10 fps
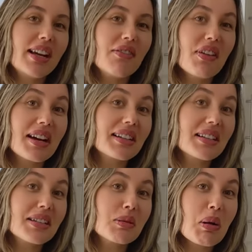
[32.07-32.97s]
In fact,
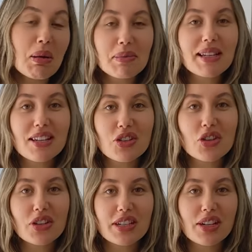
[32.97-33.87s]
it's probably
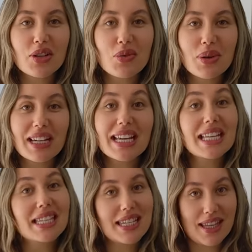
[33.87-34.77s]
easier to tell you what
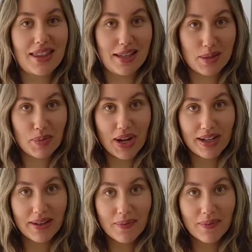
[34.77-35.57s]
is in this bread.